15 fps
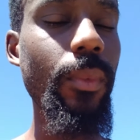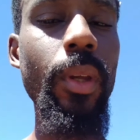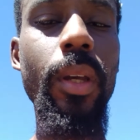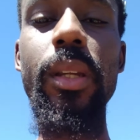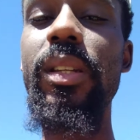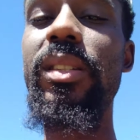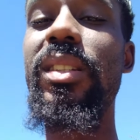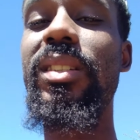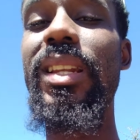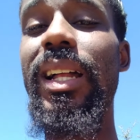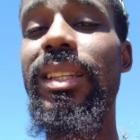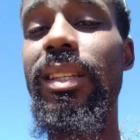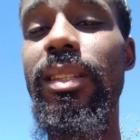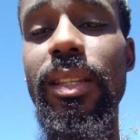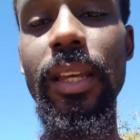And this is
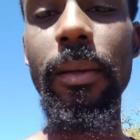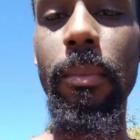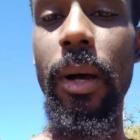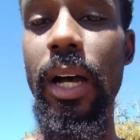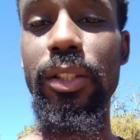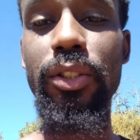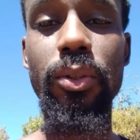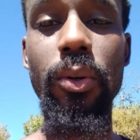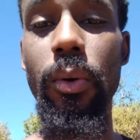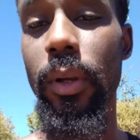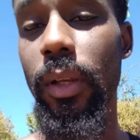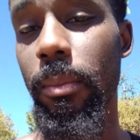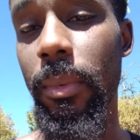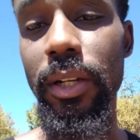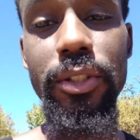not to say my
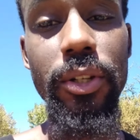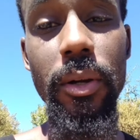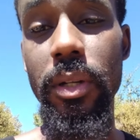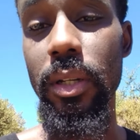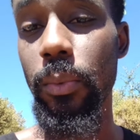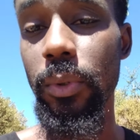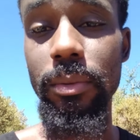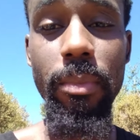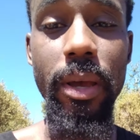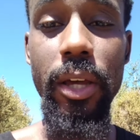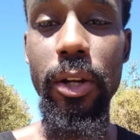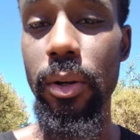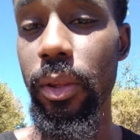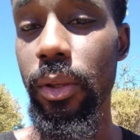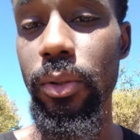story, my journey was
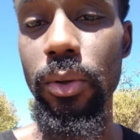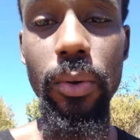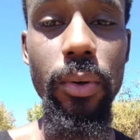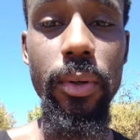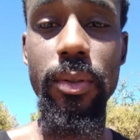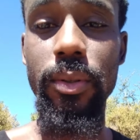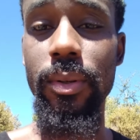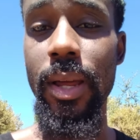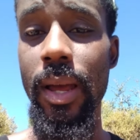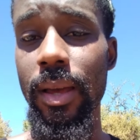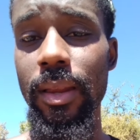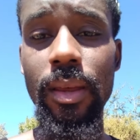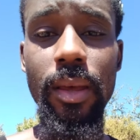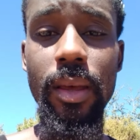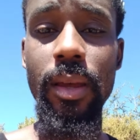better than yours or not.
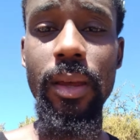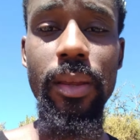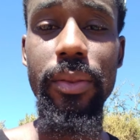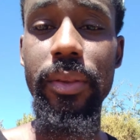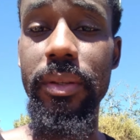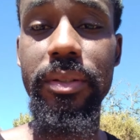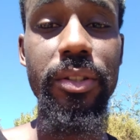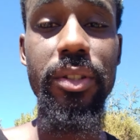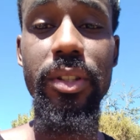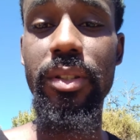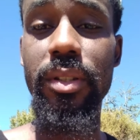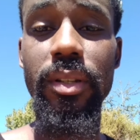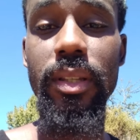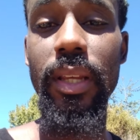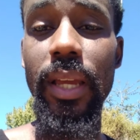This is just
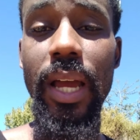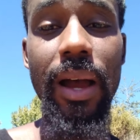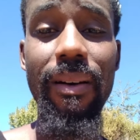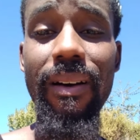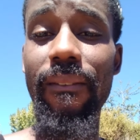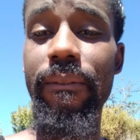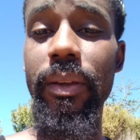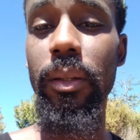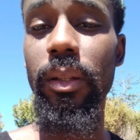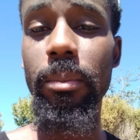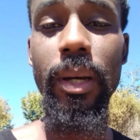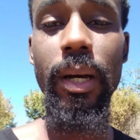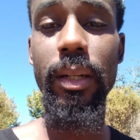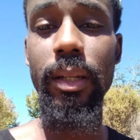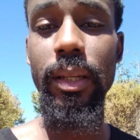to say how I feel
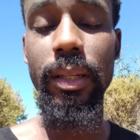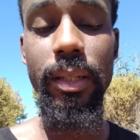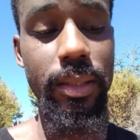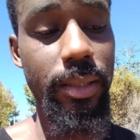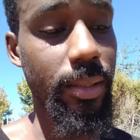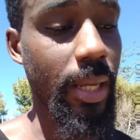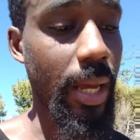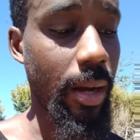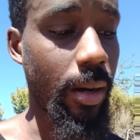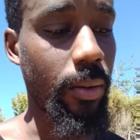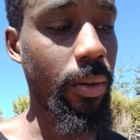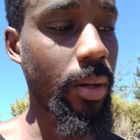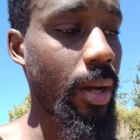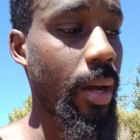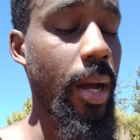about it, and this is
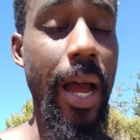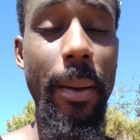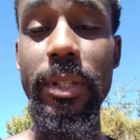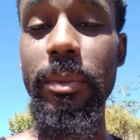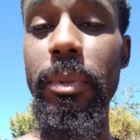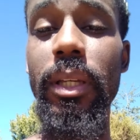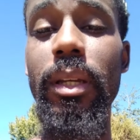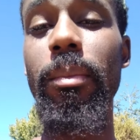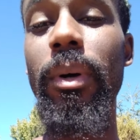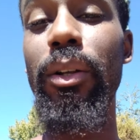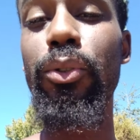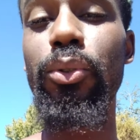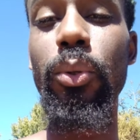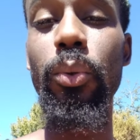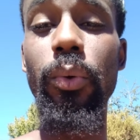how I'm speaking my
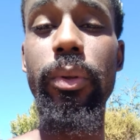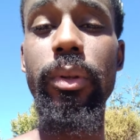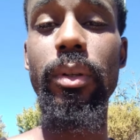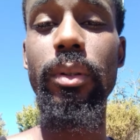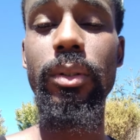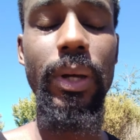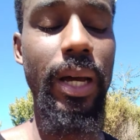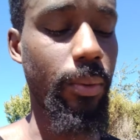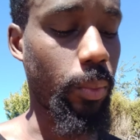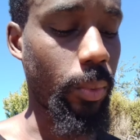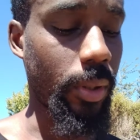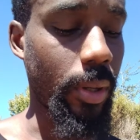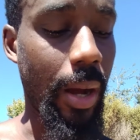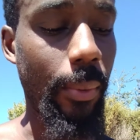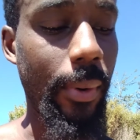truth. So
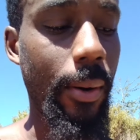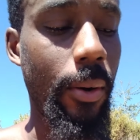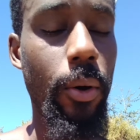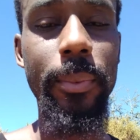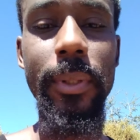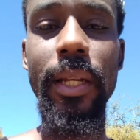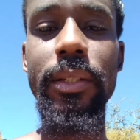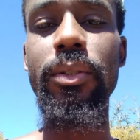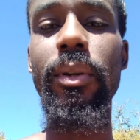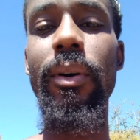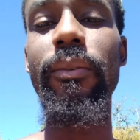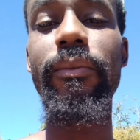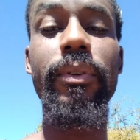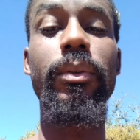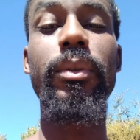I will hope that you
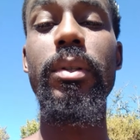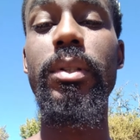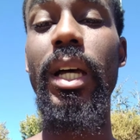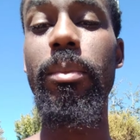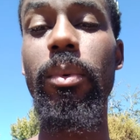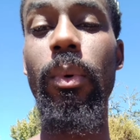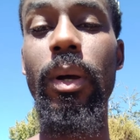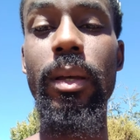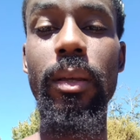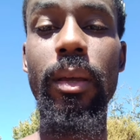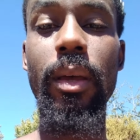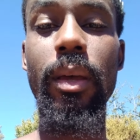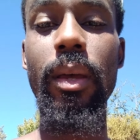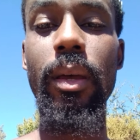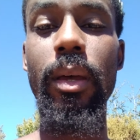don't feel no type of way
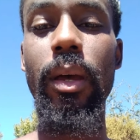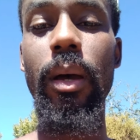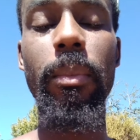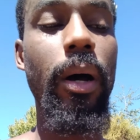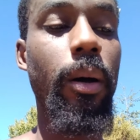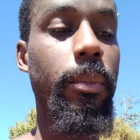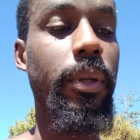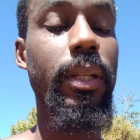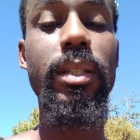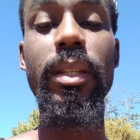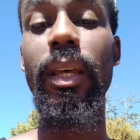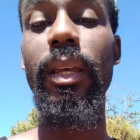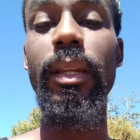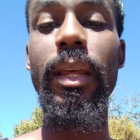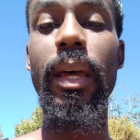about me
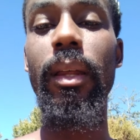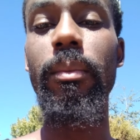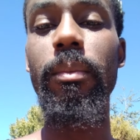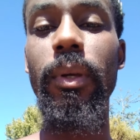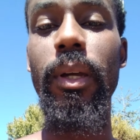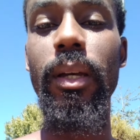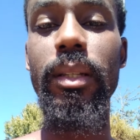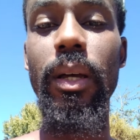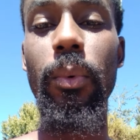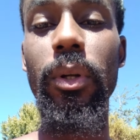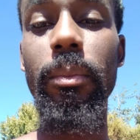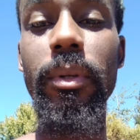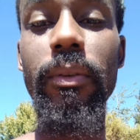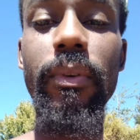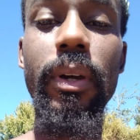saying that, because I want
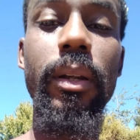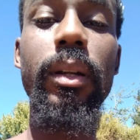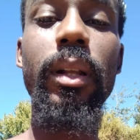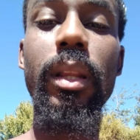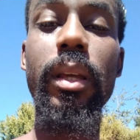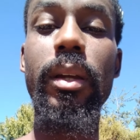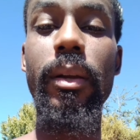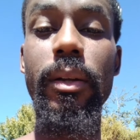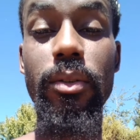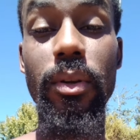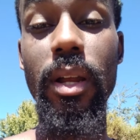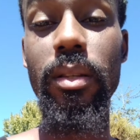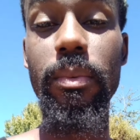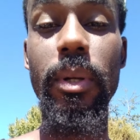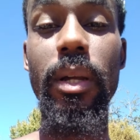to be very clear and
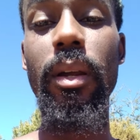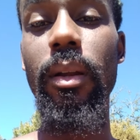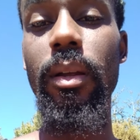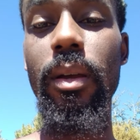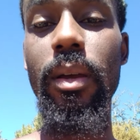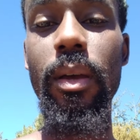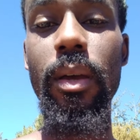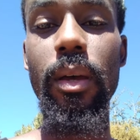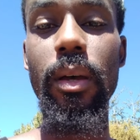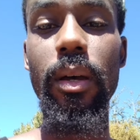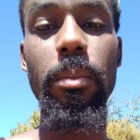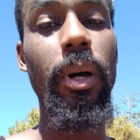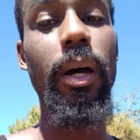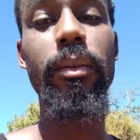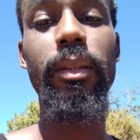transparent
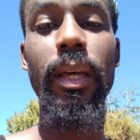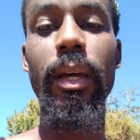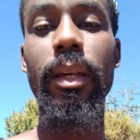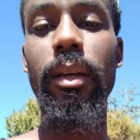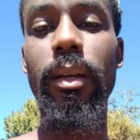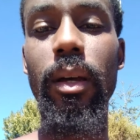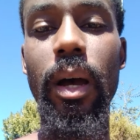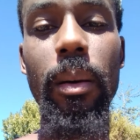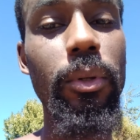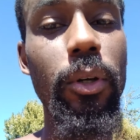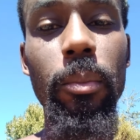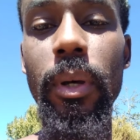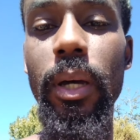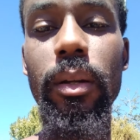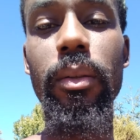about that. I'm
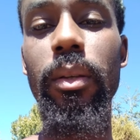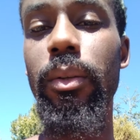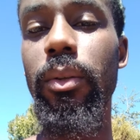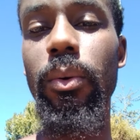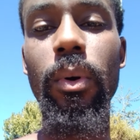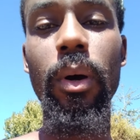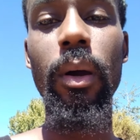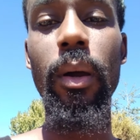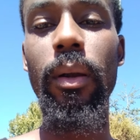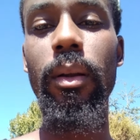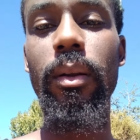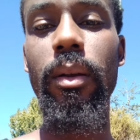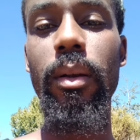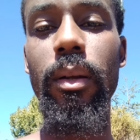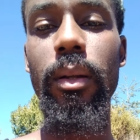no better than you are.
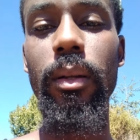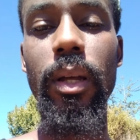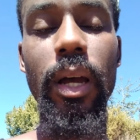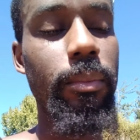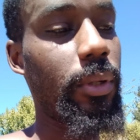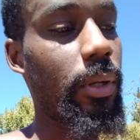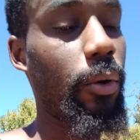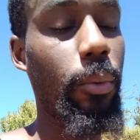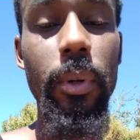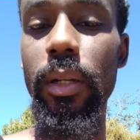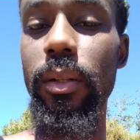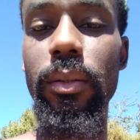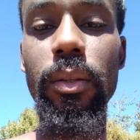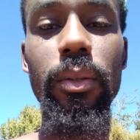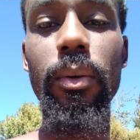I'm no
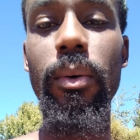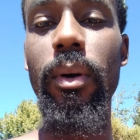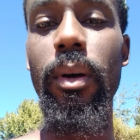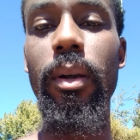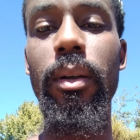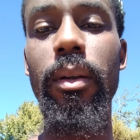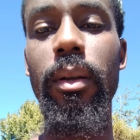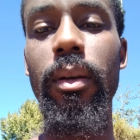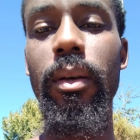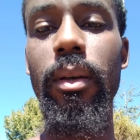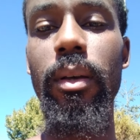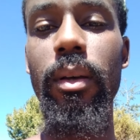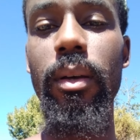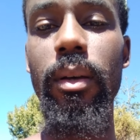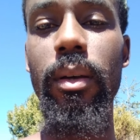better than you are.
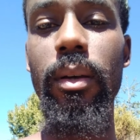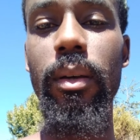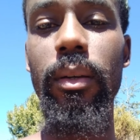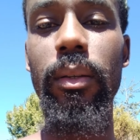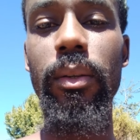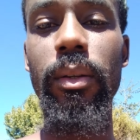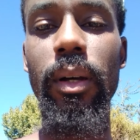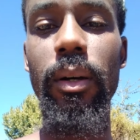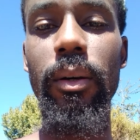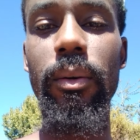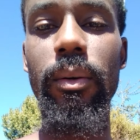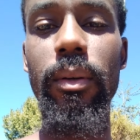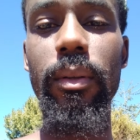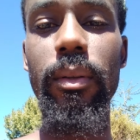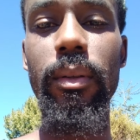You know,
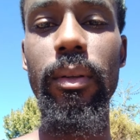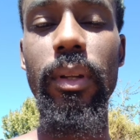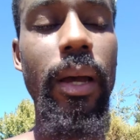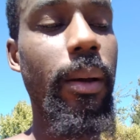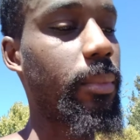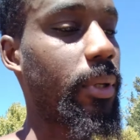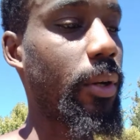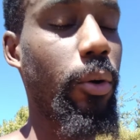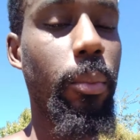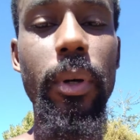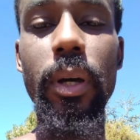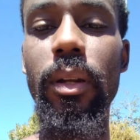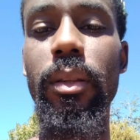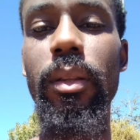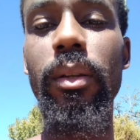I'm no
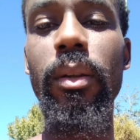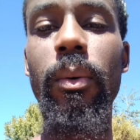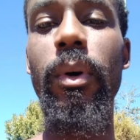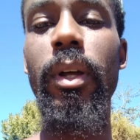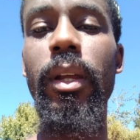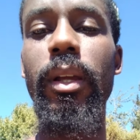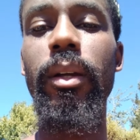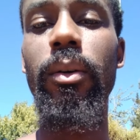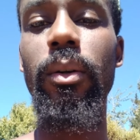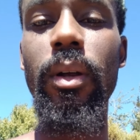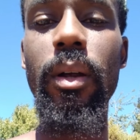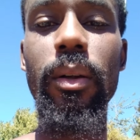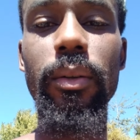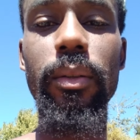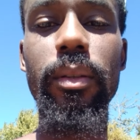better than no one here on
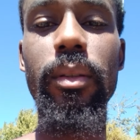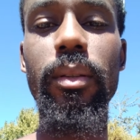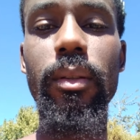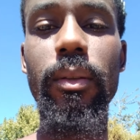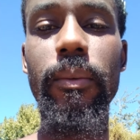earth.